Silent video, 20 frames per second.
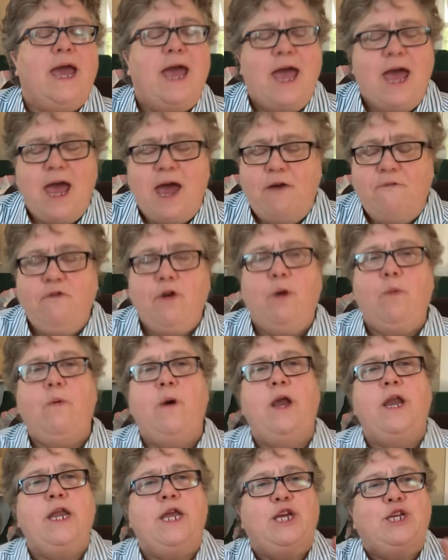
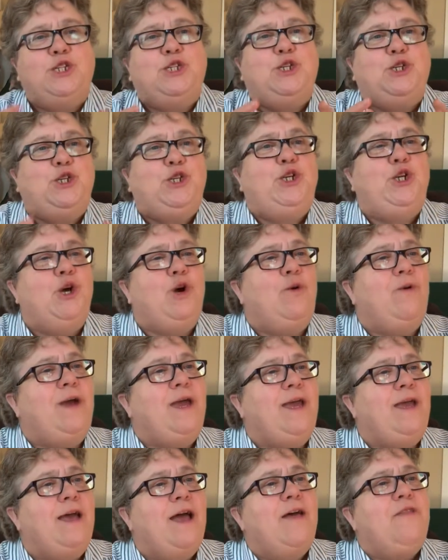everyone is
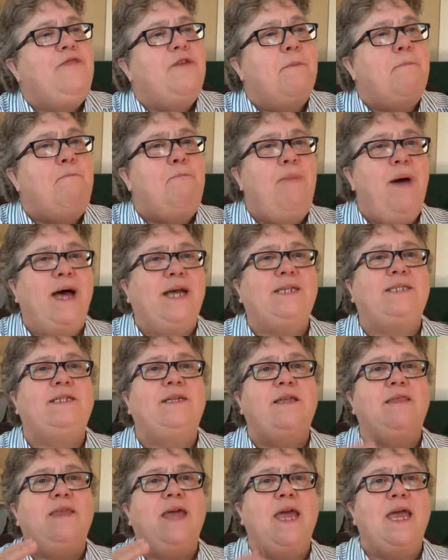doing the best
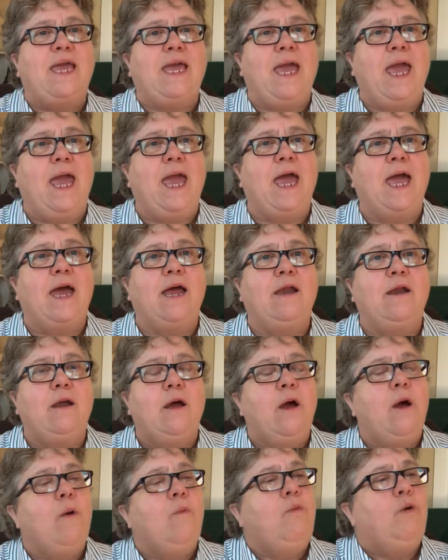that they can
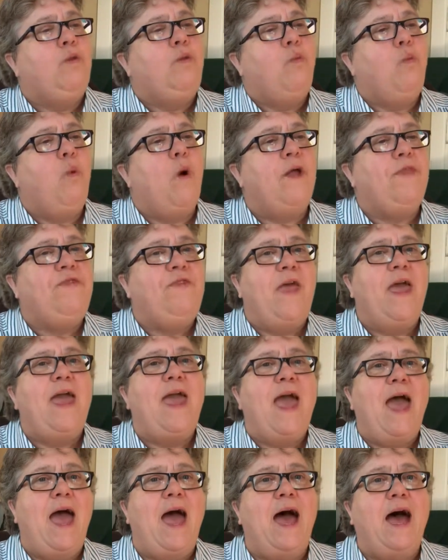with what they
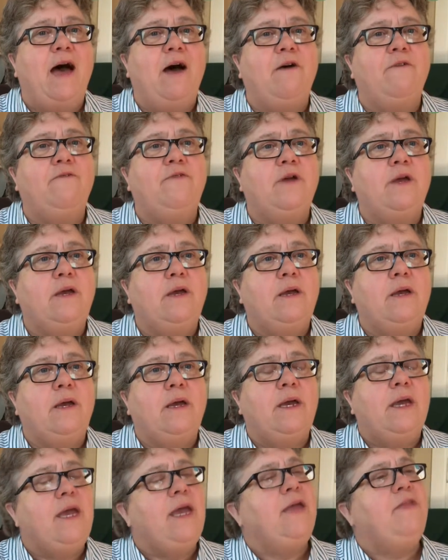have,
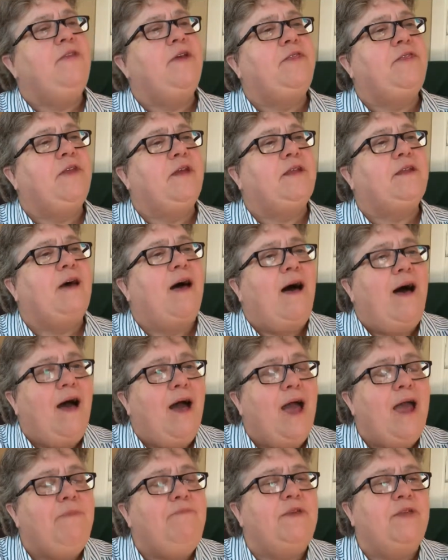in the
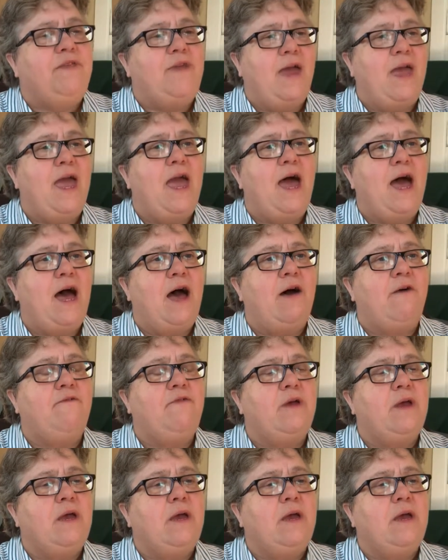time that they have,